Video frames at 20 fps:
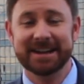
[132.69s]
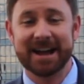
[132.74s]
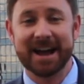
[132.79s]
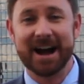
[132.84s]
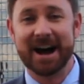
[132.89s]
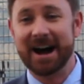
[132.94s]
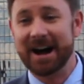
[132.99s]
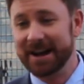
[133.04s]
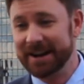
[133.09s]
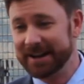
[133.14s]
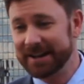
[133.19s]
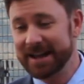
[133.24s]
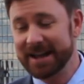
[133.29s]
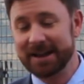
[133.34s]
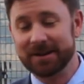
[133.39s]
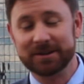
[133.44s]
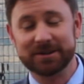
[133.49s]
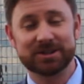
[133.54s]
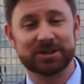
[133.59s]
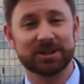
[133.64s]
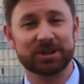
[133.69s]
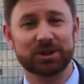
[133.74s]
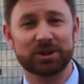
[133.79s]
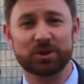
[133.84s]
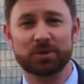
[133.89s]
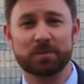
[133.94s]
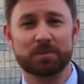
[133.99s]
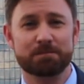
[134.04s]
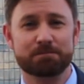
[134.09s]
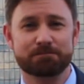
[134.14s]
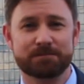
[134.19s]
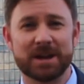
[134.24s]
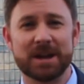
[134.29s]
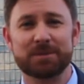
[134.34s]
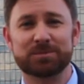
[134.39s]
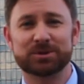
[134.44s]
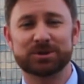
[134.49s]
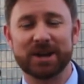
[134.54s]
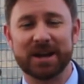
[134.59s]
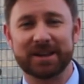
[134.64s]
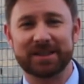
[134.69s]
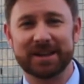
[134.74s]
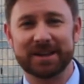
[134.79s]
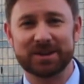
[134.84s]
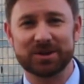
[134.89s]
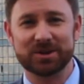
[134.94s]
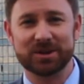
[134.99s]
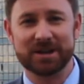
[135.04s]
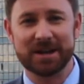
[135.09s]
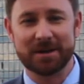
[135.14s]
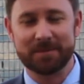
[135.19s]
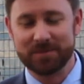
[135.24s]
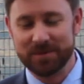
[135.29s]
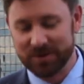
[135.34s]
And again, it's a little keepsake that you can keep.